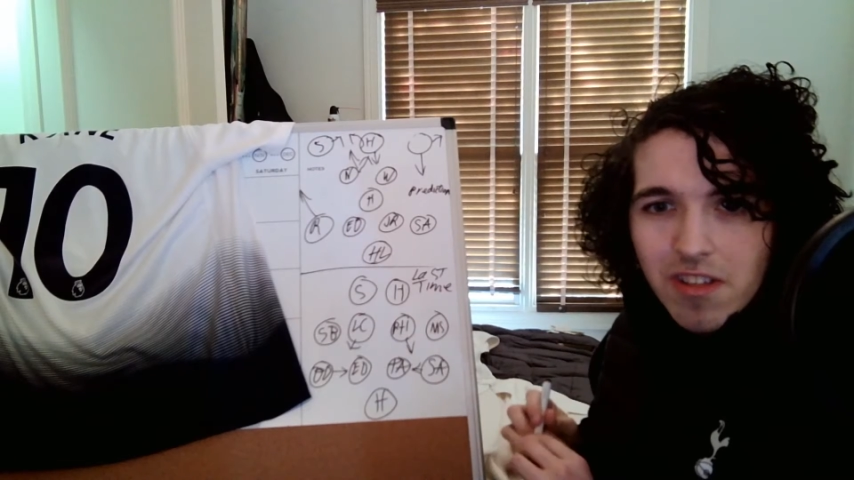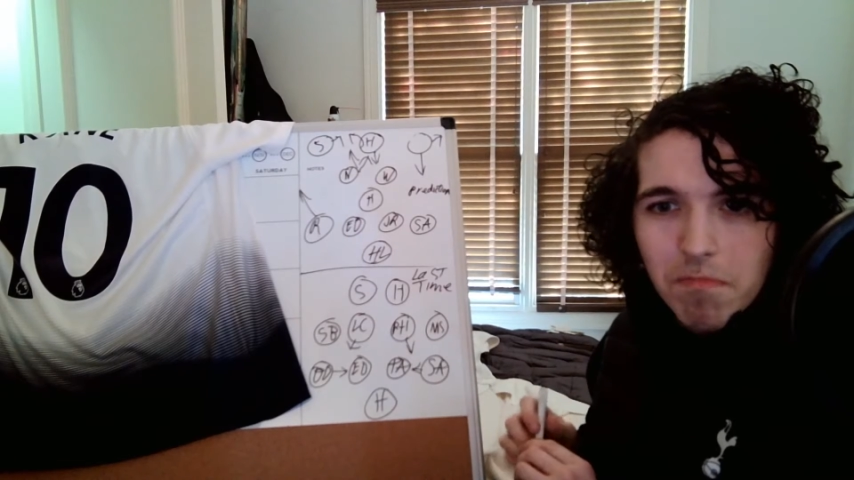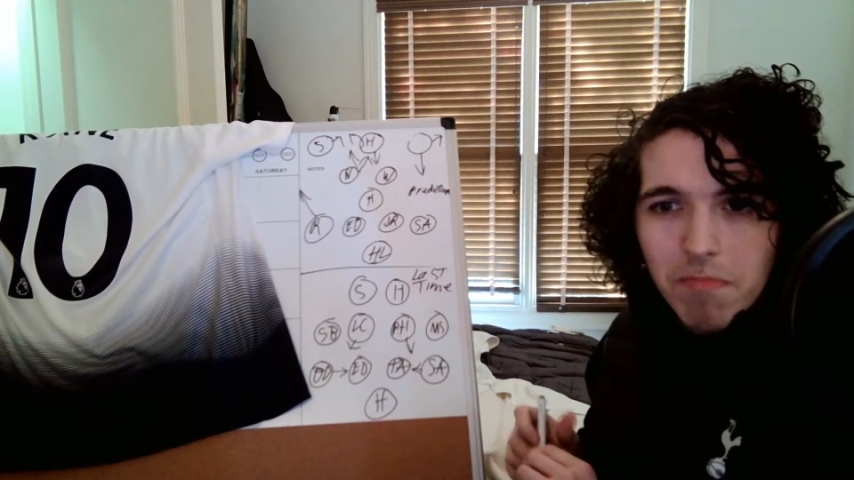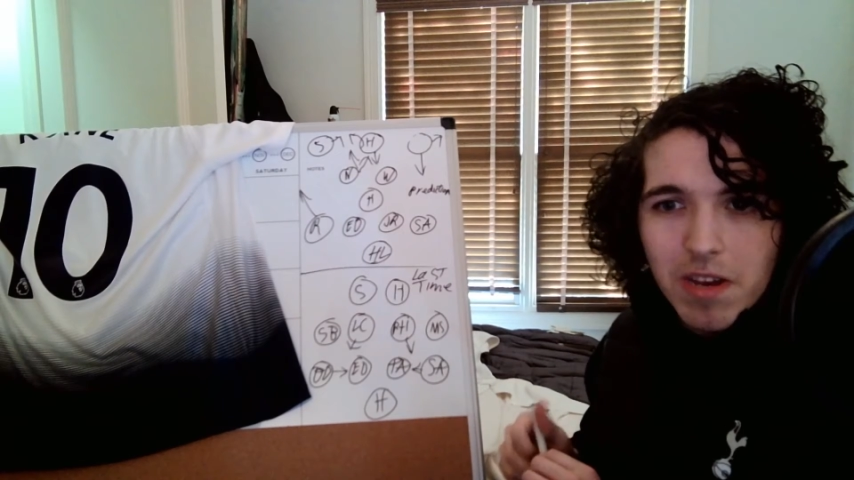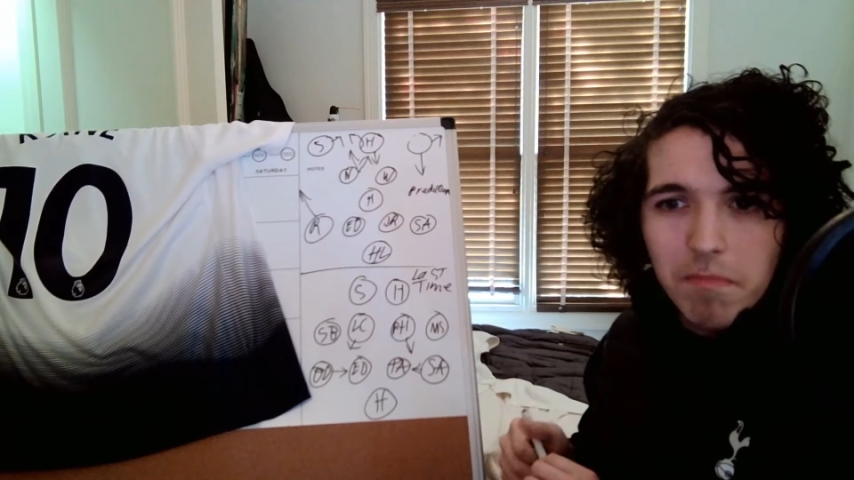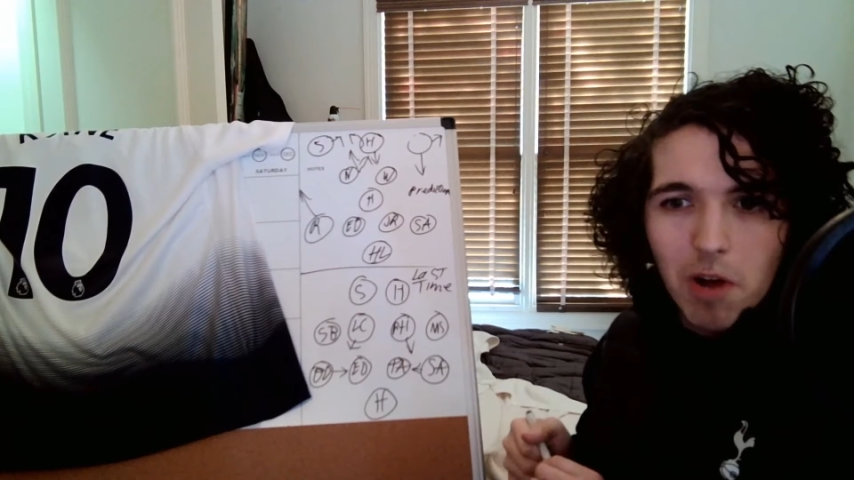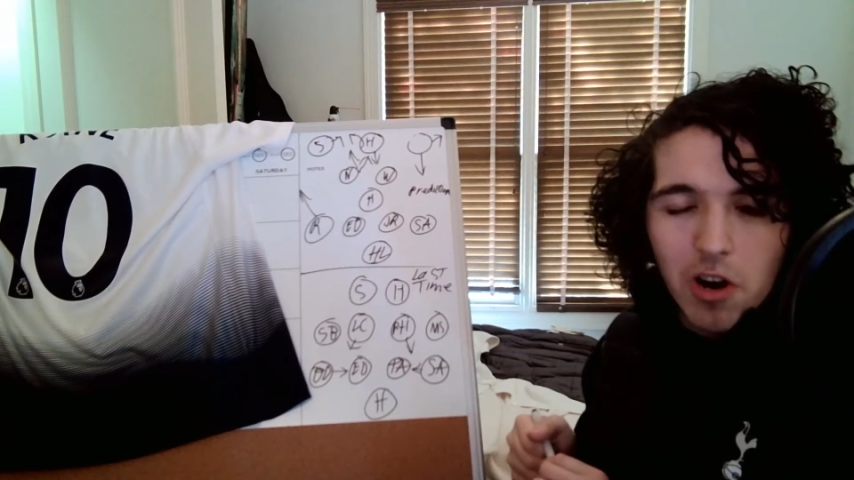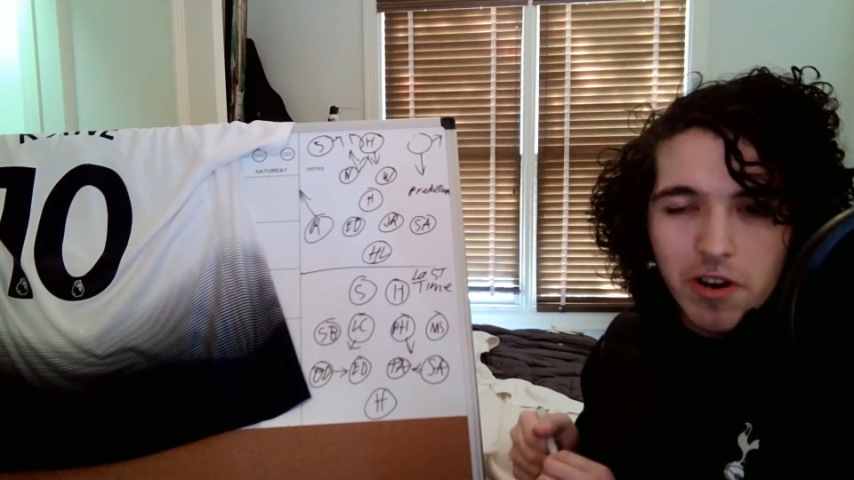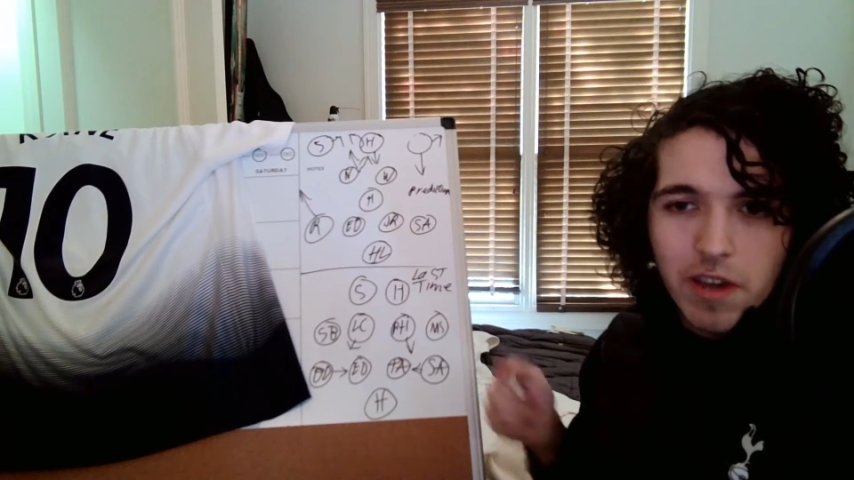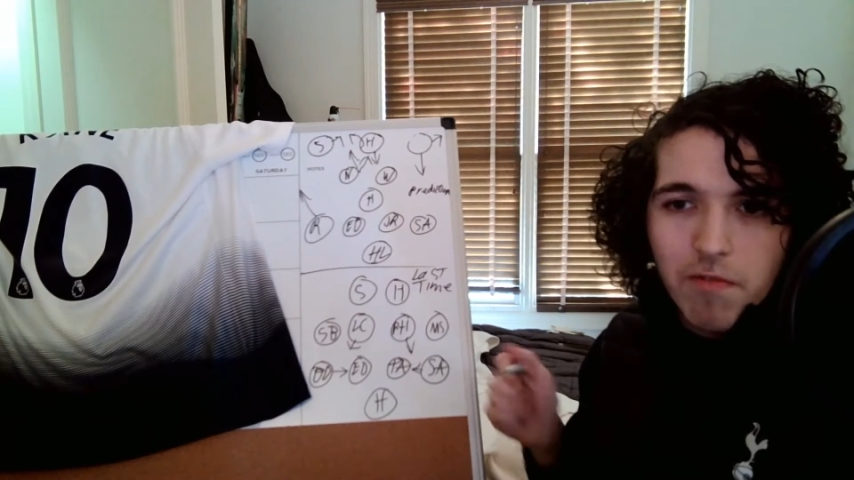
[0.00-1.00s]
minute
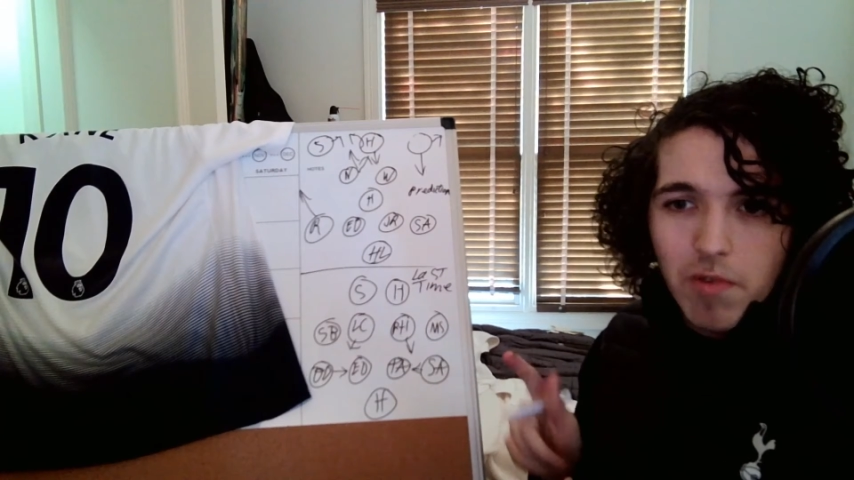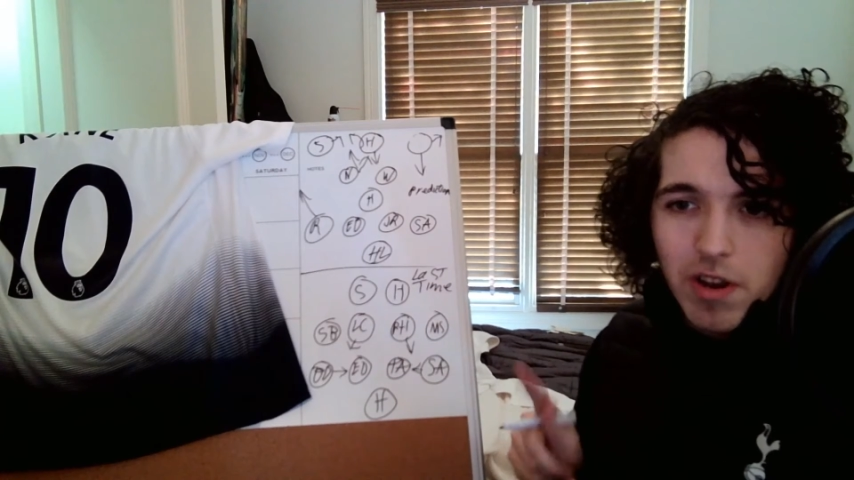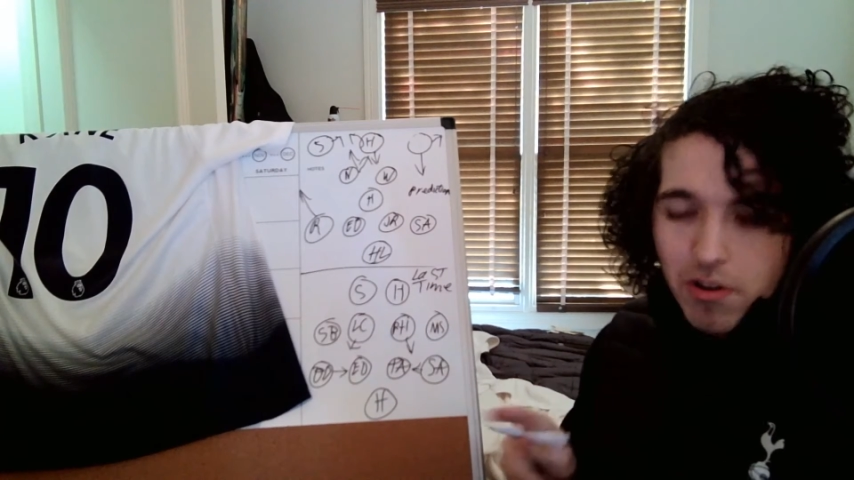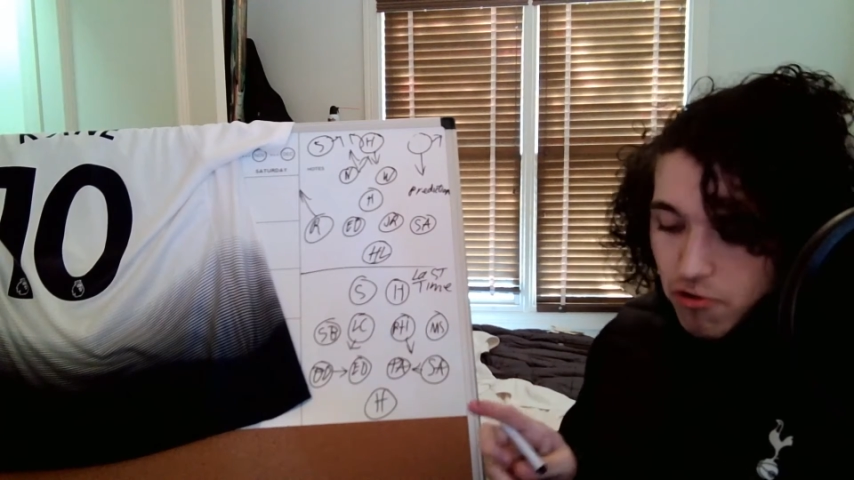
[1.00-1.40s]
mark, if we are